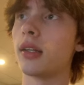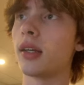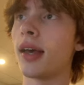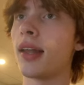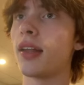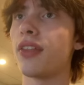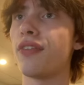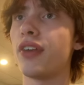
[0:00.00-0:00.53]
the
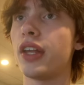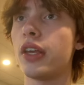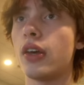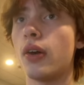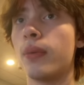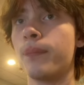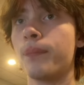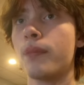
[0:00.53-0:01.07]
end of the
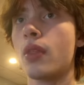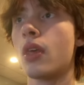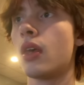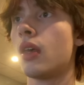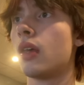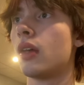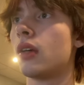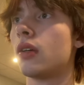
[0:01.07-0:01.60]
video.
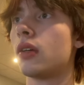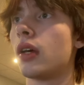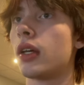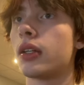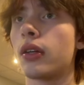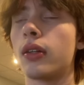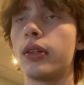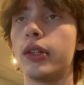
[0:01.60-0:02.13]
I had
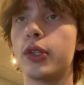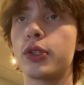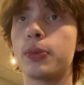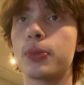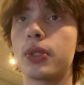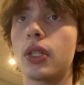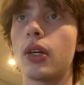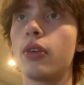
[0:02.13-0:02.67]
to clear
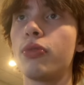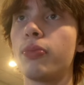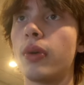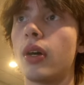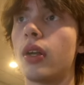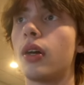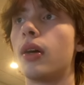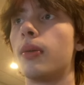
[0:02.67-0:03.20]
some stuff,
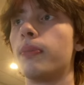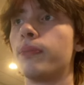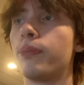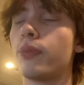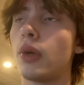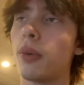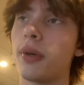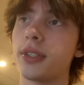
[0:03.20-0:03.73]
but
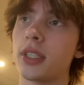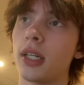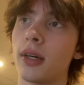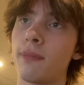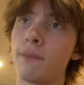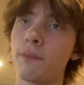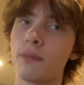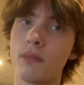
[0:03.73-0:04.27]
where was I?
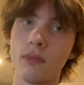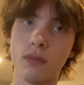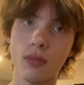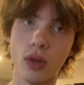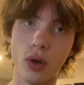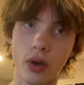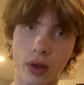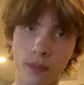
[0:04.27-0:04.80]

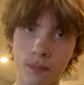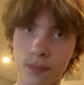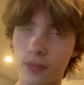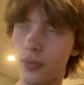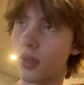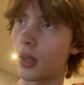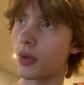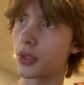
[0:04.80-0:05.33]
Oh yeah,
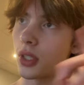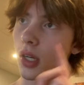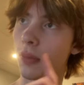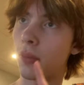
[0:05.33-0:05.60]
I was talking